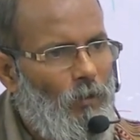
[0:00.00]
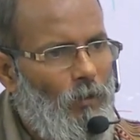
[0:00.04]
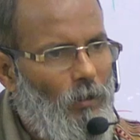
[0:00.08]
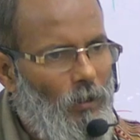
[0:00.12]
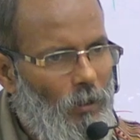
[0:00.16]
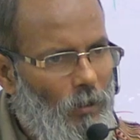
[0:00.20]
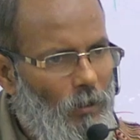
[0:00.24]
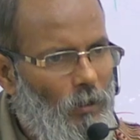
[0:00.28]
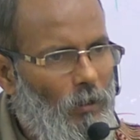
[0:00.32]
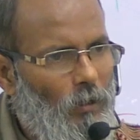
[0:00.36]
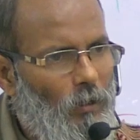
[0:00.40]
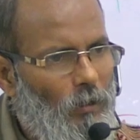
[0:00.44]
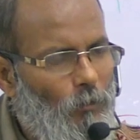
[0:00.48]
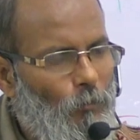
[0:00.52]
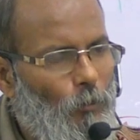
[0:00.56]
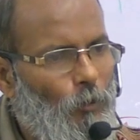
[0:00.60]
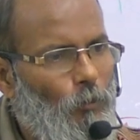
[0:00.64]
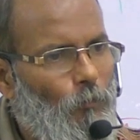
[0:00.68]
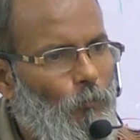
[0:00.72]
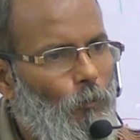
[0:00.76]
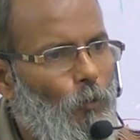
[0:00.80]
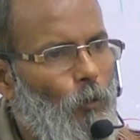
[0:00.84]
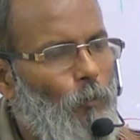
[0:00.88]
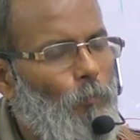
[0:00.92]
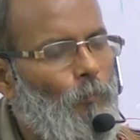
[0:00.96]

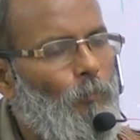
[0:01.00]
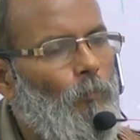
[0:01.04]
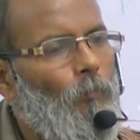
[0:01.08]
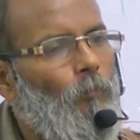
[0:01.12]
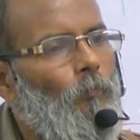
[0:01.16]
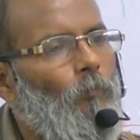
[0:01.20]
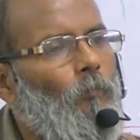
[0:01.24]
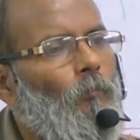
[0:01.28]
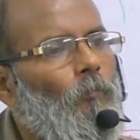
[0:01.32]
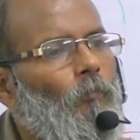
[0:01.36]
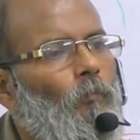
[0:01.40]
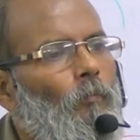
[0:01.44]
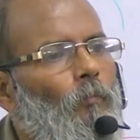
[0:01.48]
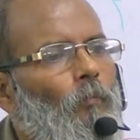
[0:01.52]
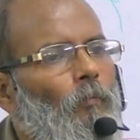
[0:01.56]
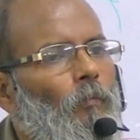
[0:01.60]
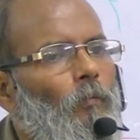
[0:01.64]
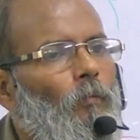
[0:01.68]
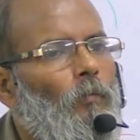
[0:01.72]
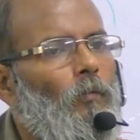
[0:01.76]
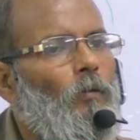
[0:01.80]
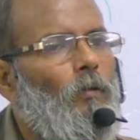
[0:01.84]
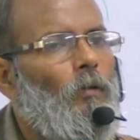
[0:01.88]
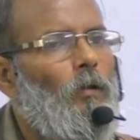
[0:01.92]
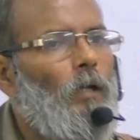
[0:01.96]
intercuneiform,
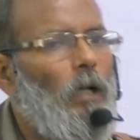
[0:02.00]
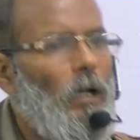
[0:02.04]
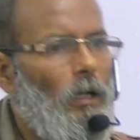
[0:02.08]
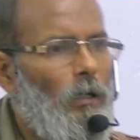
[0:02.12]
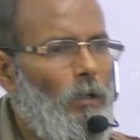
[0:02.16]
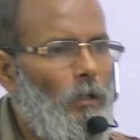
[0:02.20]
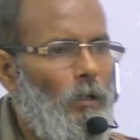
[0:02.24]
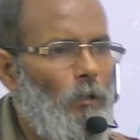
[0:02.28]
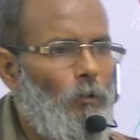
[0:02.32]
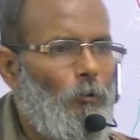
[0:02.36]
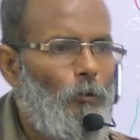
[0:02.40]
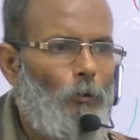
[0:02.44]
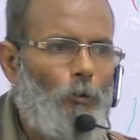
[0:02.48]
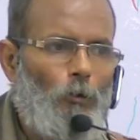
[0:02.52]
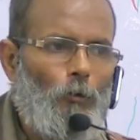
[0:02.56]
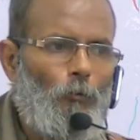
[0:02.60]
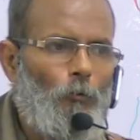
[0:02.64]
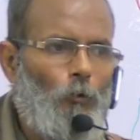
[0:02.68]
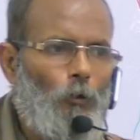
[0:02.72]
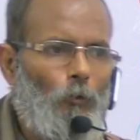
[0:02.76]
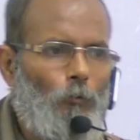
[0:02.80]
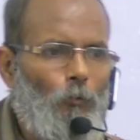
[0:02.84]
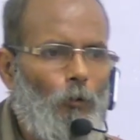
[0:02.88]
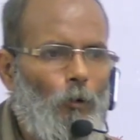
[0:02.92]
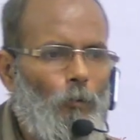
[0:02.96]

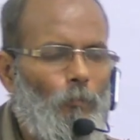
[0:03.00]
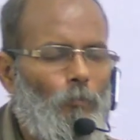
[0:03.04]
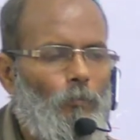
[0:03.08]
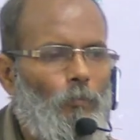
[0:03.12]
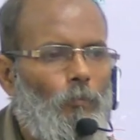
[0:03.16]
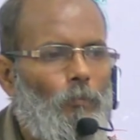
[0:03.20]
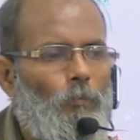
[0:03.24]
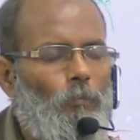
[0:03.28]
calcaneo-cuneiform.